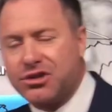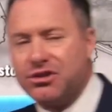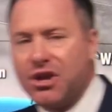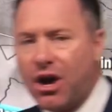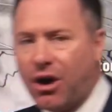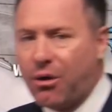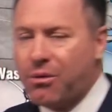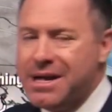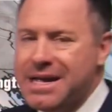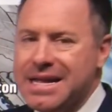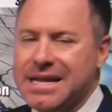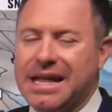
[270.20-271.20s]
snow
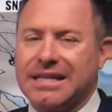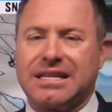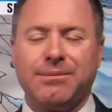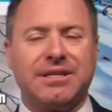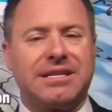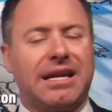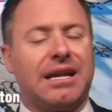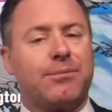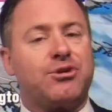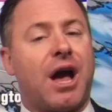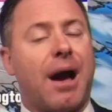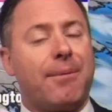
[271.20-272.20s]
that's going to be setting up
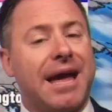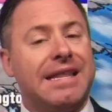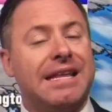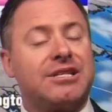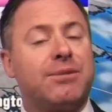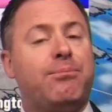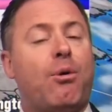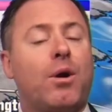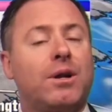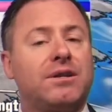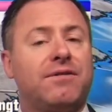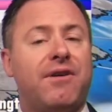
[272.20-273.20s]
shop. And it's
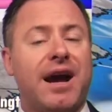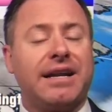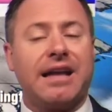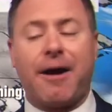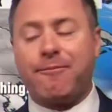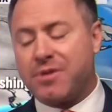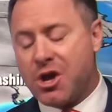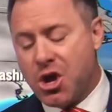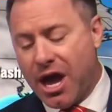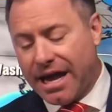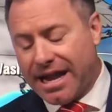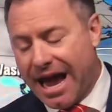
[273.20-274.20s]
important to find out
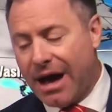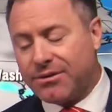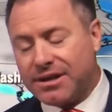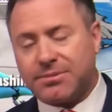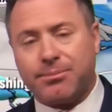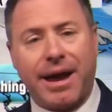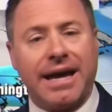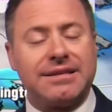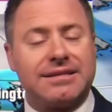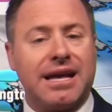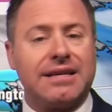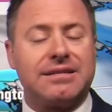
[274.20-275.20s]
and how this
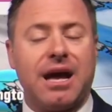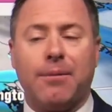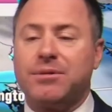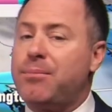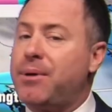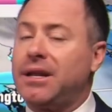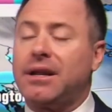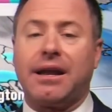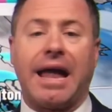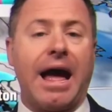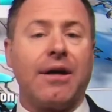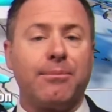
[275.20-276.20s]
band sets up. Depending
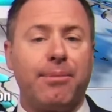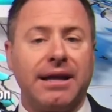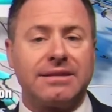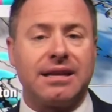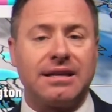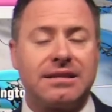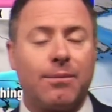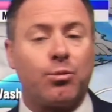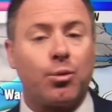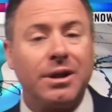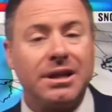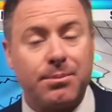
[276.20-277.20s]
on how the band sets up
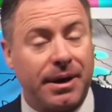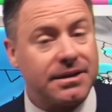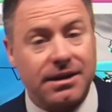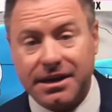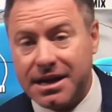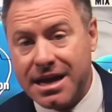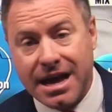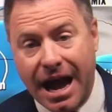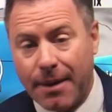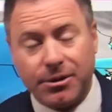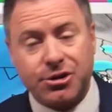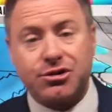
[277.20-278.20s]
really depends on
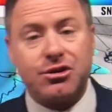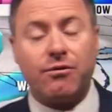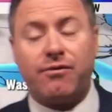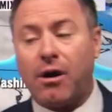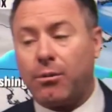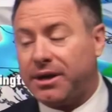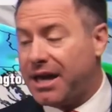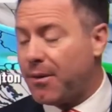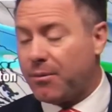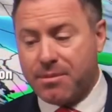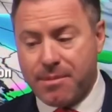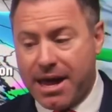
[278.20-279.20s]
how much snowfall we
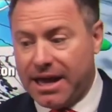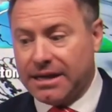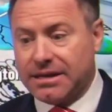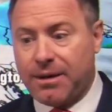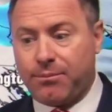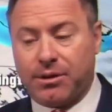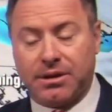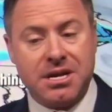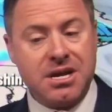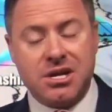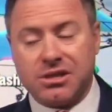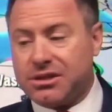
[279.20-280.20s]
get. We may end up with
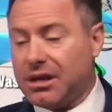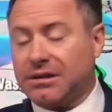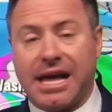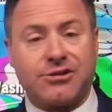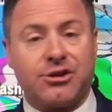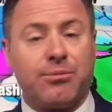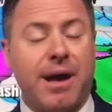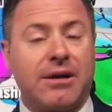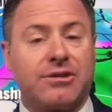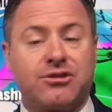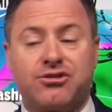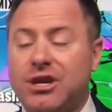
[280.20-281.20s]
lesser
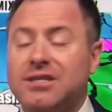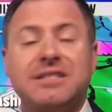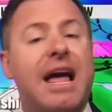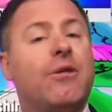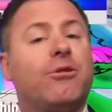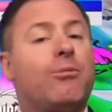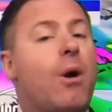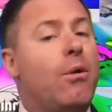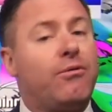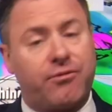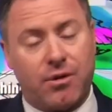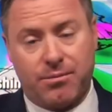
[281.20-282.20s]
amounts just down the
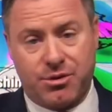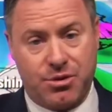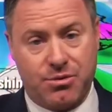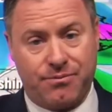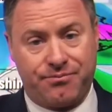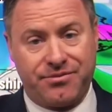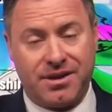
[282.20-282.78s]
road from you,